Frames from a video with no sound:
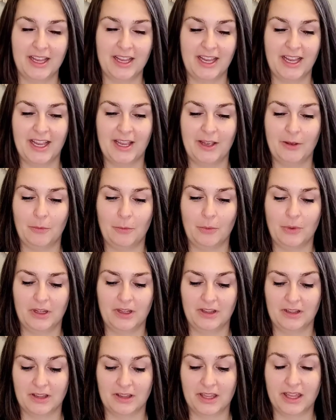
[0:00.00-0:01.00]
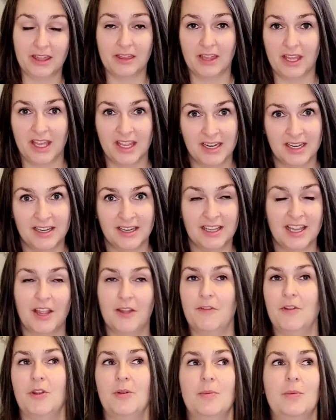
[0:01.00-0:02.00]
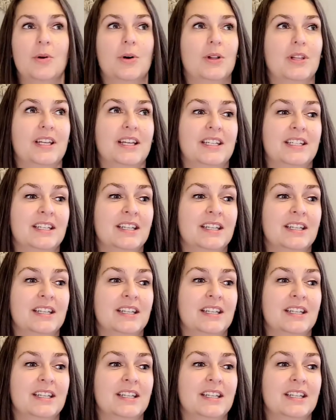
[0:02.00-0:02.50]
it will thin. If you pull it